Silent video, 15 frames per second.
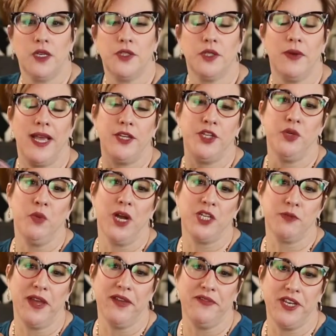So as you
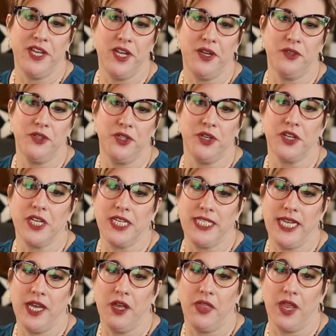watch my videos, you're going to
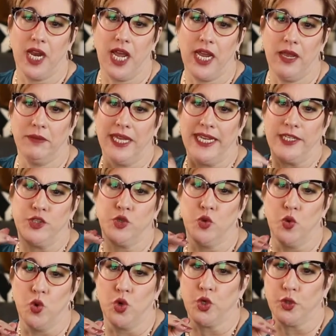tell that I am like
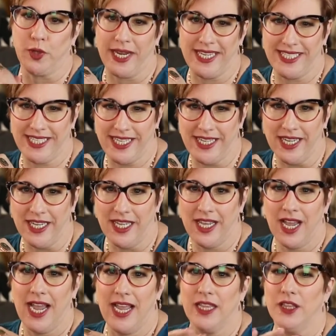tool crazy.
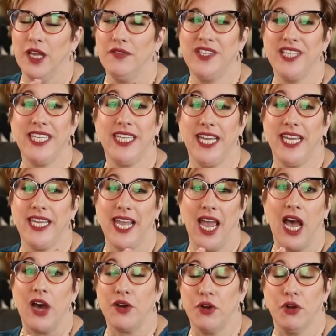I love to geek
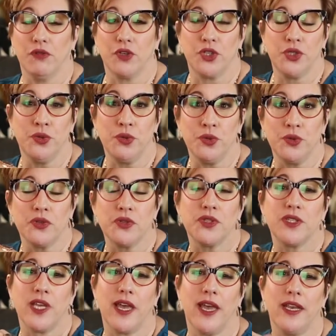out over
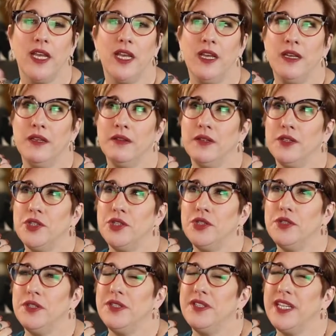tools that
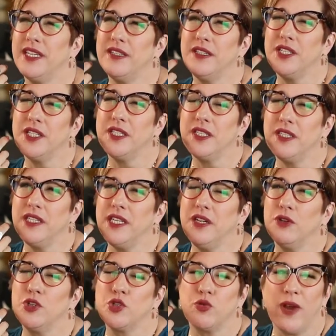just,
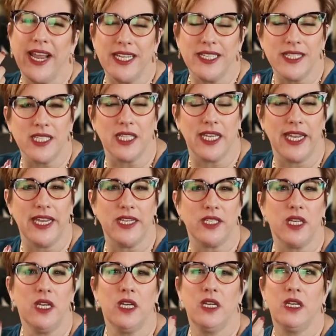translate